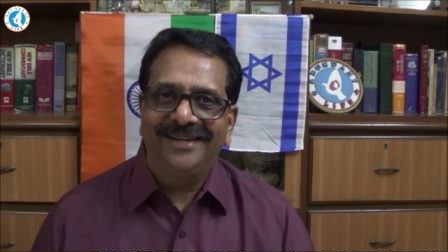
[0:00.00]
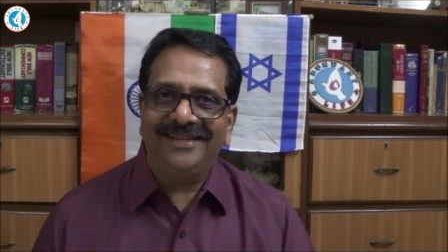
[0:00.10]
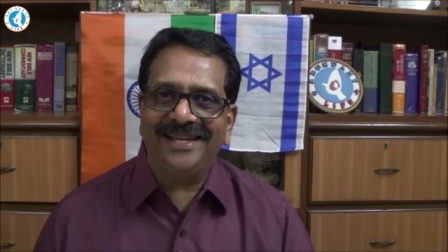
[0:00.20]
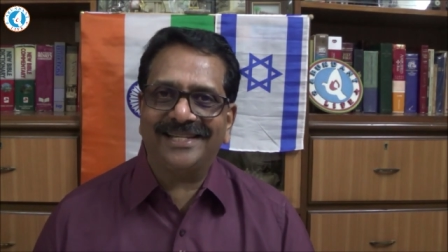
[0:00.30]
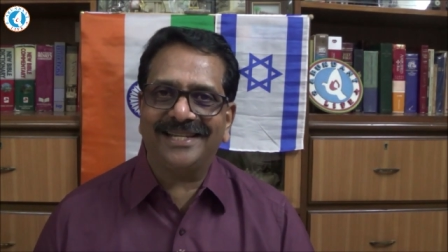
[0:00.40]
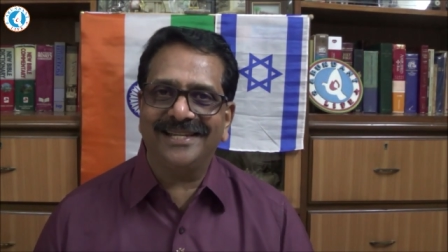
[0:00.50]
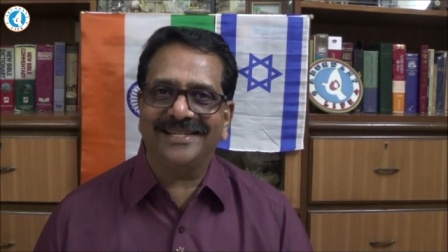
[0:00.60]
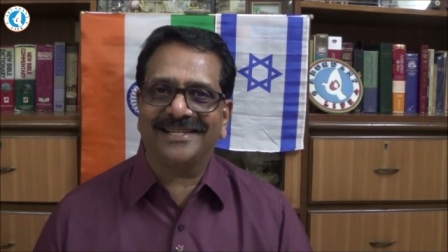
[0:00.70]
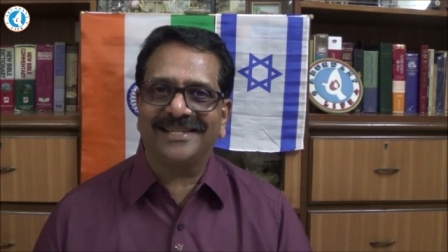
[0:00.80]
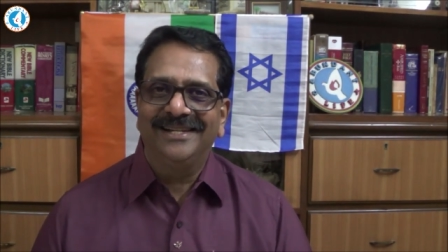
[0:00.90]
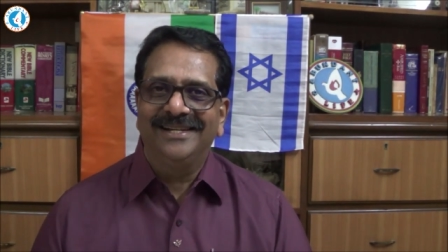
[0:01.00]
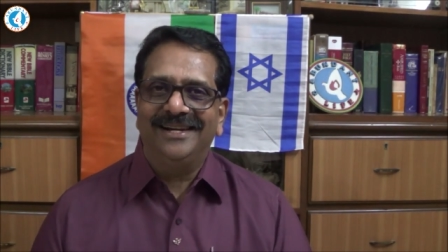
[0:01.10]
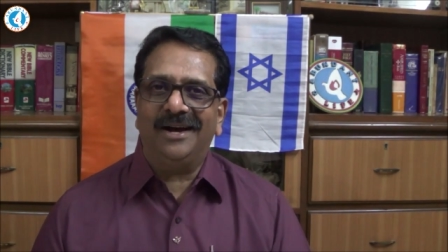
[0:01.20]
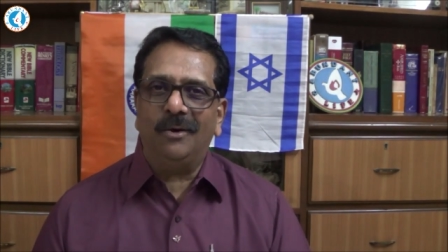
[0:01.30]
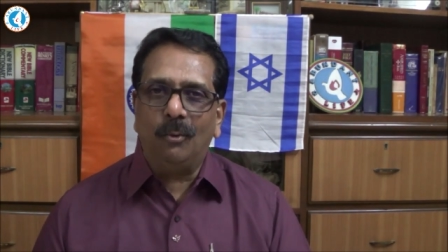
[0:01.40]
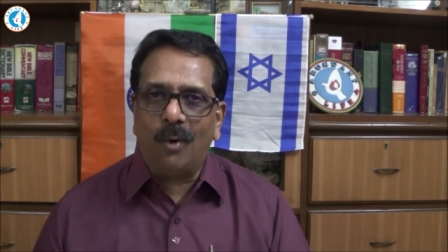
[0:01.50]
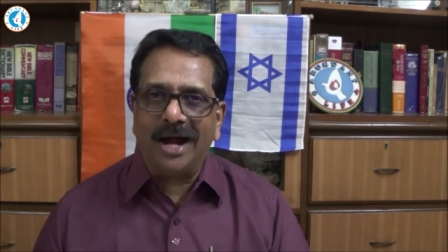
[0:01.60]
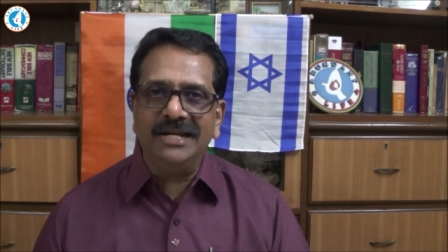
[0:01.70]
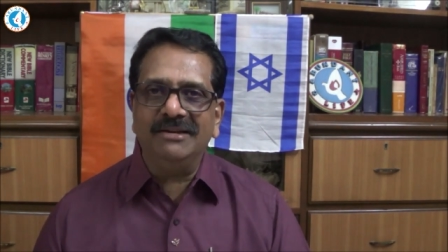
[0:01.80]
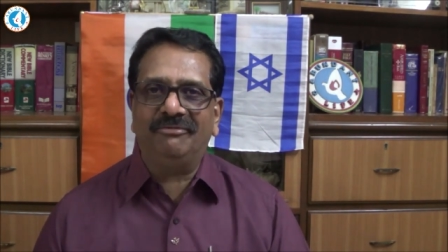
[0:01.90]
This is a
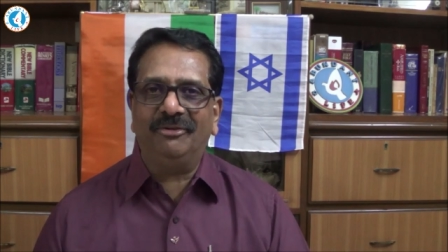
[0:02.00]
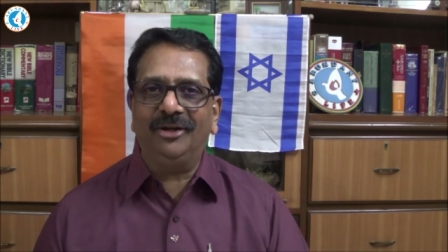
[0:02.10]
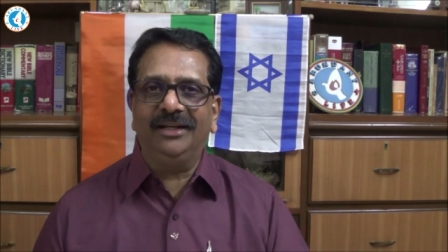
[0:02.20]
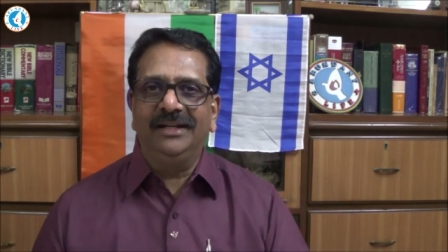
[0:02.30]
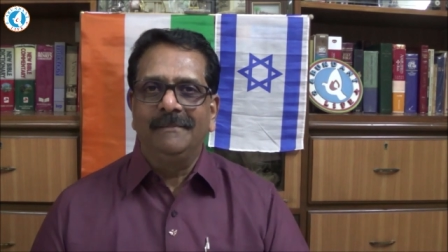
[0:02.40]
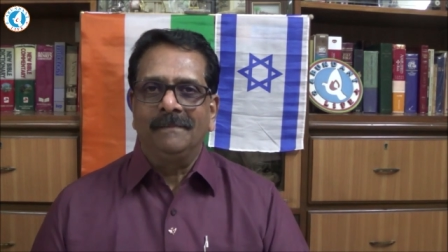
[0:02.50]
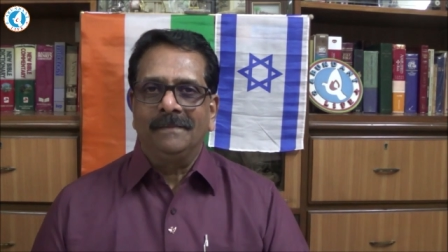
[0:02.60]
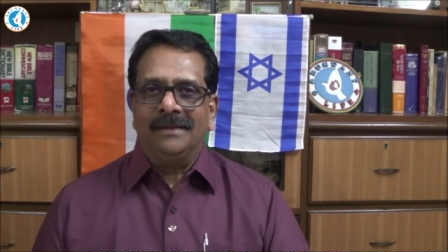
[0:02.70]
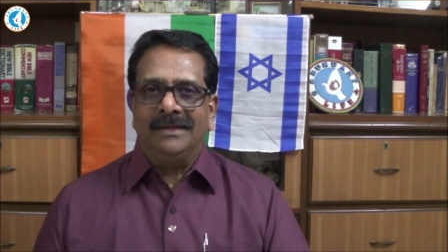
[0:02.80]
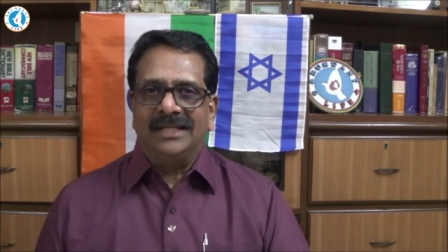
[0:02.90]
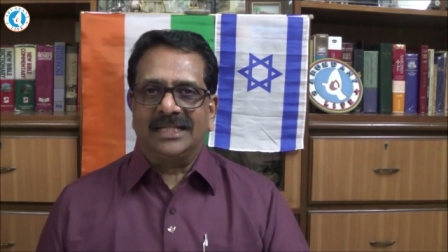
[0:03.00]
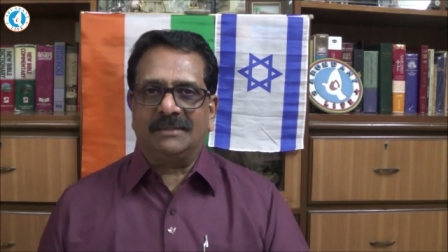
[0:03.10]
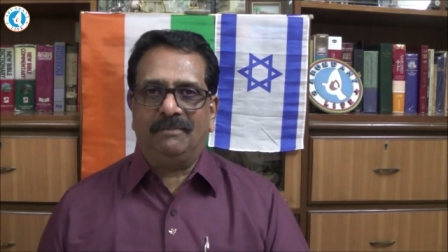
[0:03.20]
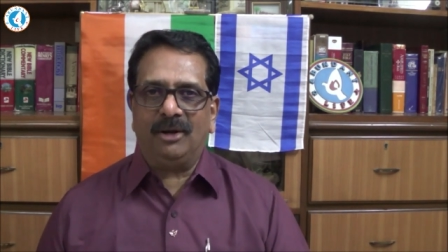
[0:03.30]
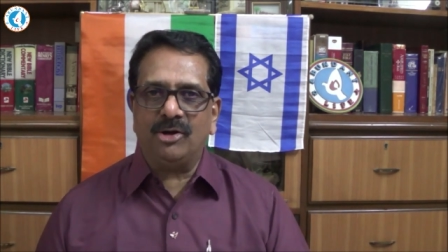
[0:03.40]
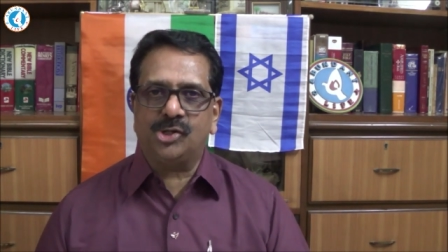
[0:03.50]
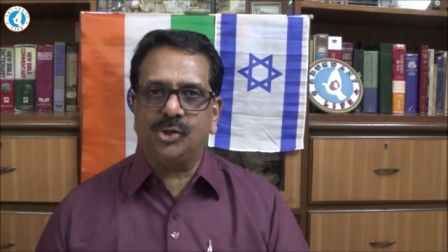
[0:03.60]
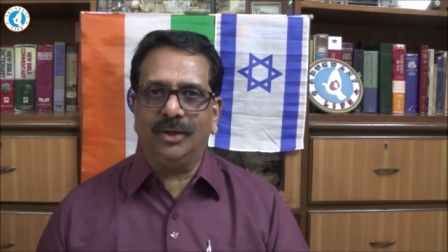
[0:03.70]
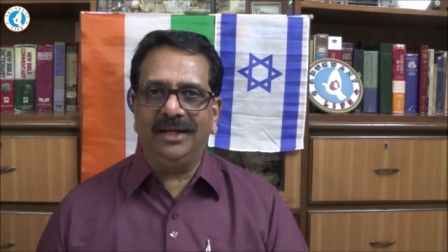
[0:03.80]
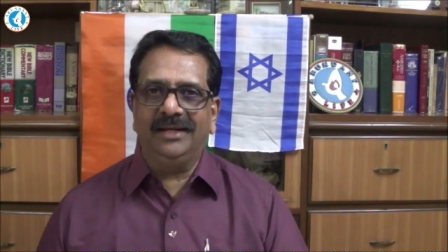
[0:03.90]
wonderful
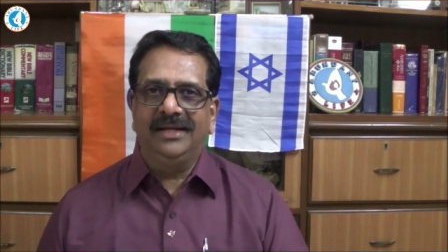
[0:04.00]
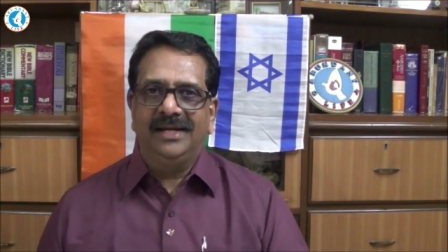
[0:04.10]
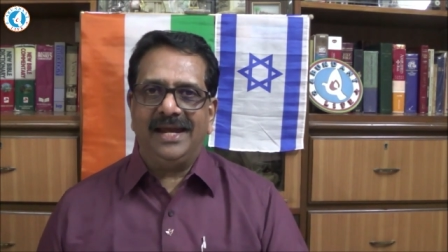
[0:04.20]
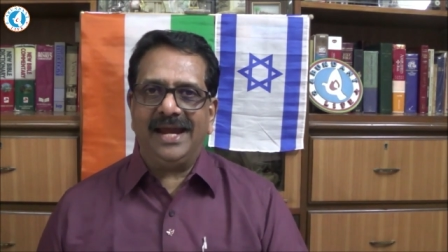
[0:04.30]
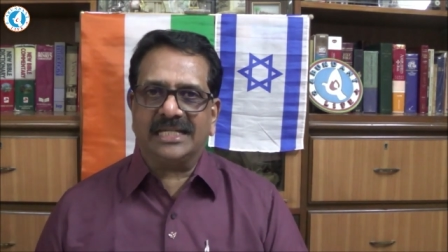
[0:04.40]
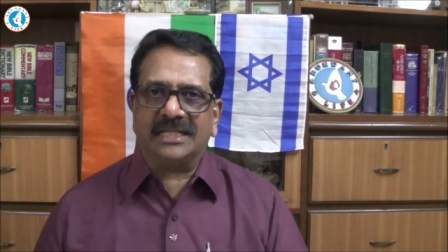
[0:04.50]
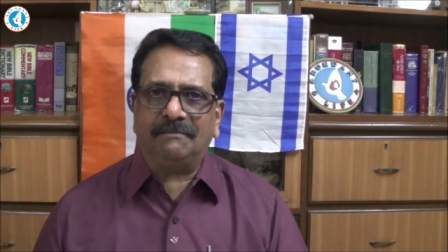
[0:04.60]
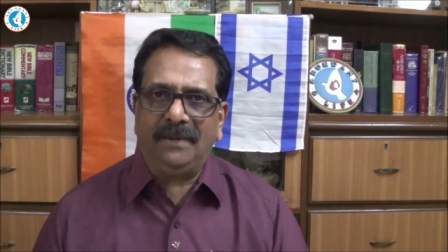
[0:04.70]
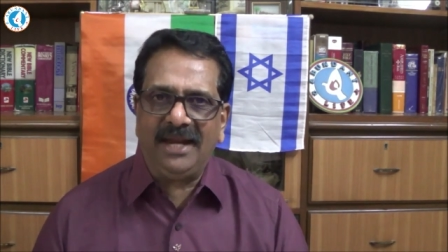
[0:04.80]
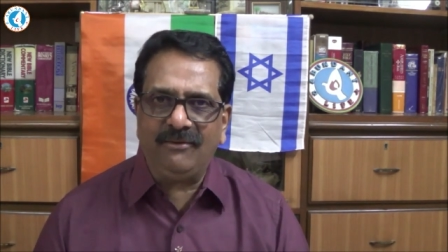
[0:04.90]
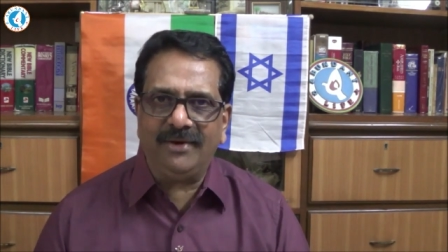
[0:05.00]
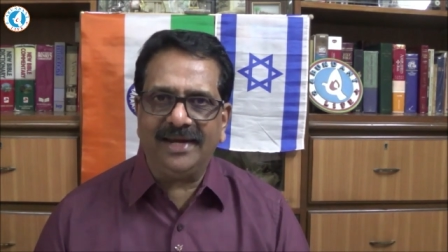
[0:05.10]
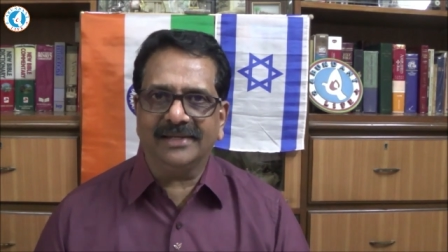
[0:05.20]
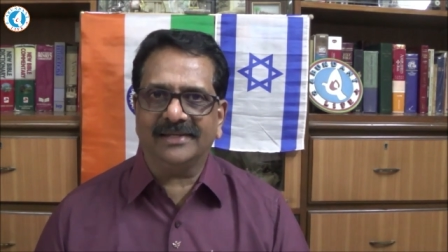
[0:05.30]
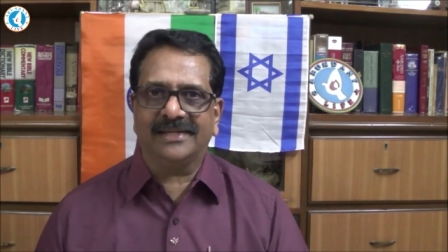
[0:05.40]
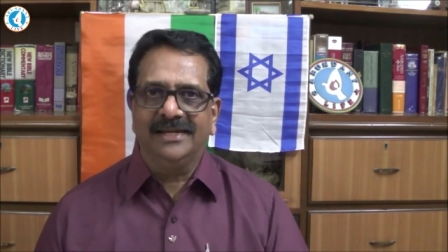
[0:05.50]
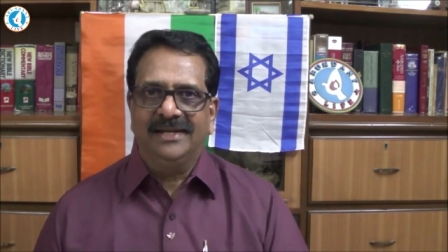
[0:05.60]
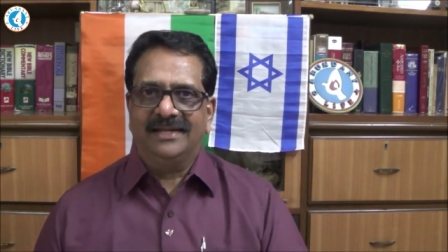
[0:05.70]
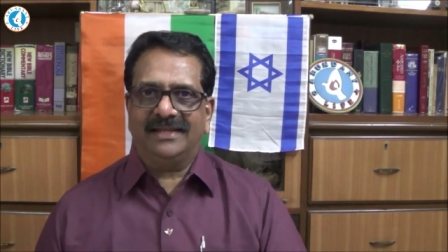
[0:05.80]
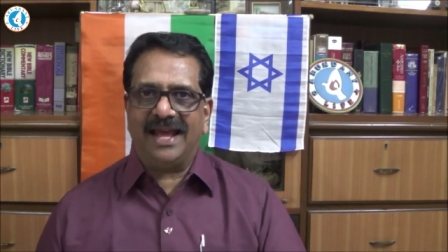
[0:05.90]
spiritual experience
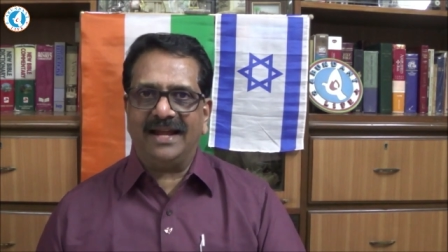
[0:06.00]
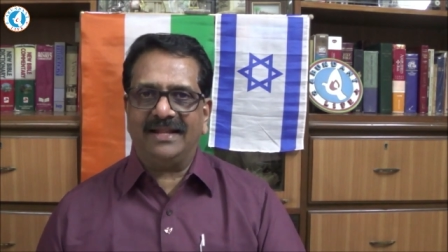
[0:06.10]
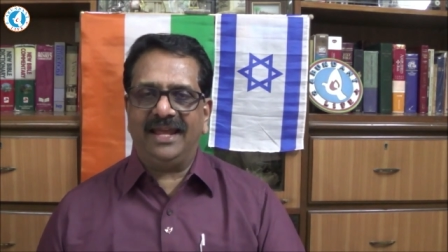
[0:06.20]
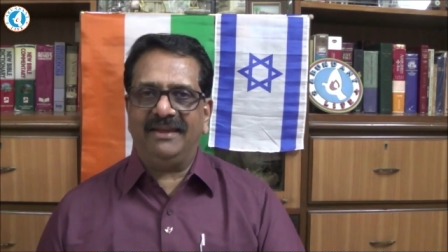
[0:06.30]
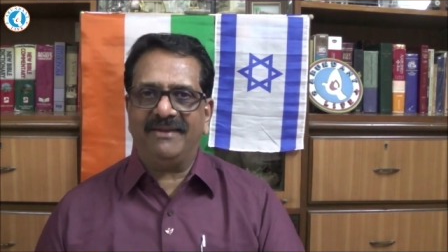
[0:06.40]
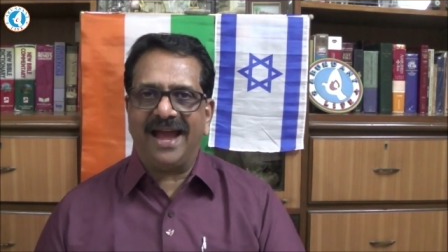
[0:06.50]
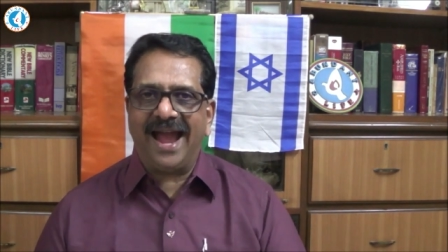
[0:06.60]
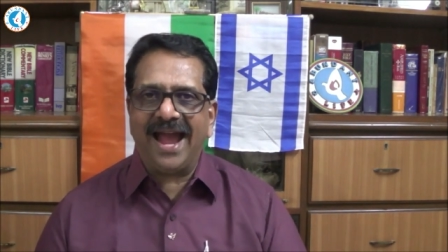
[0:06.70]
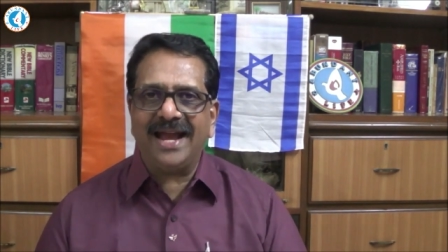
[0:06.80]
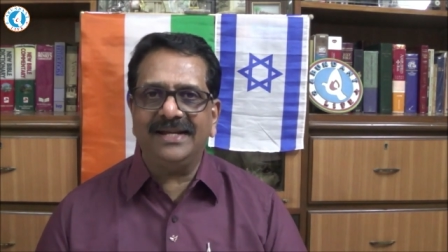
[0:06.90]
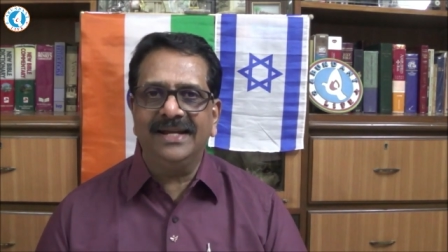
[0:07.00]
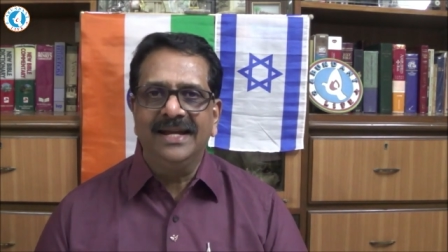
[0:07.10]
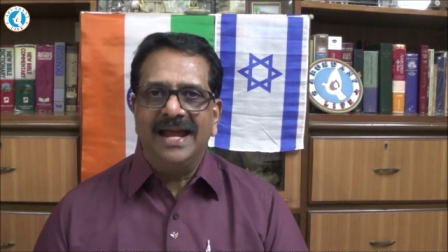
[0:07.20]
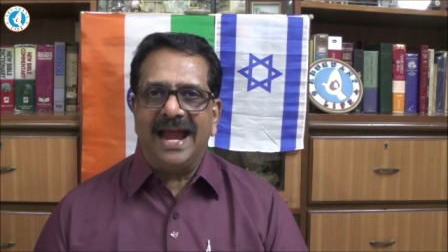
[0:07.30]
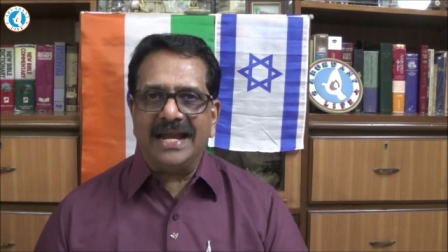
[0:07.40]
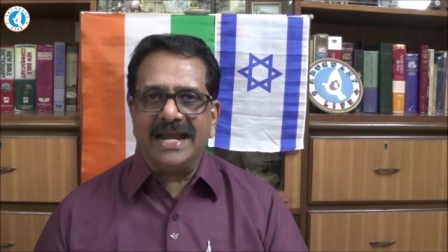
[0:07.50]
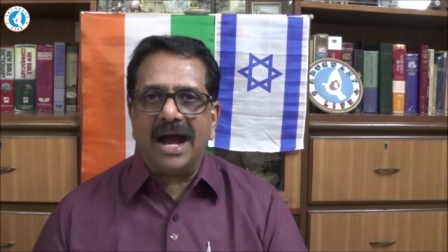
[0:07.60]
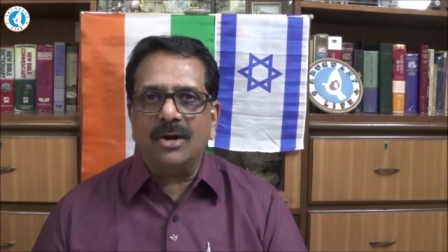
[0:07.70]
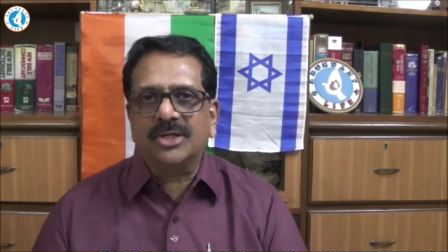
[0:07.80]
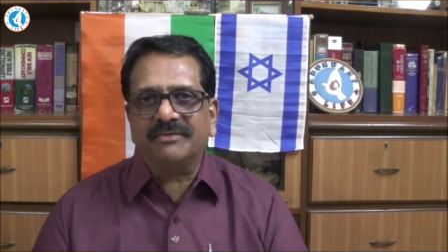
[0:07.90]
that they've had and
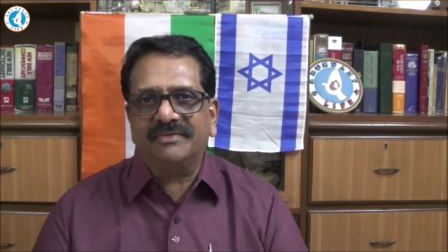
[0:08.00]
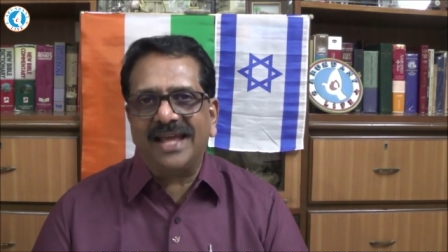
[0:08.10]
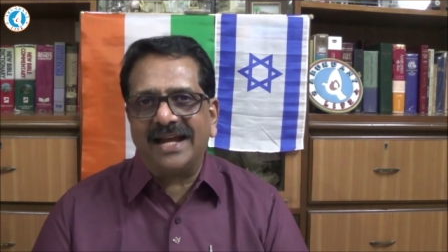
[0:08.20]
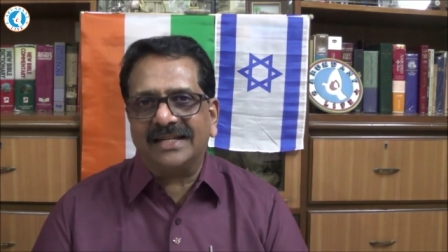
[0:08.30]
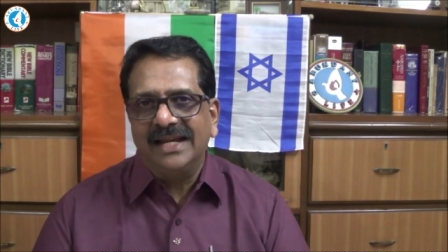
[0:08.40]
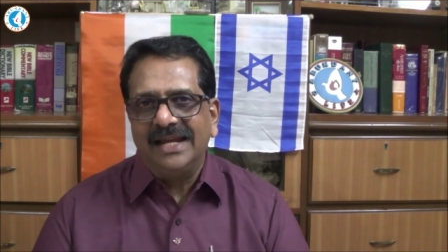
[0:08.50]
out of that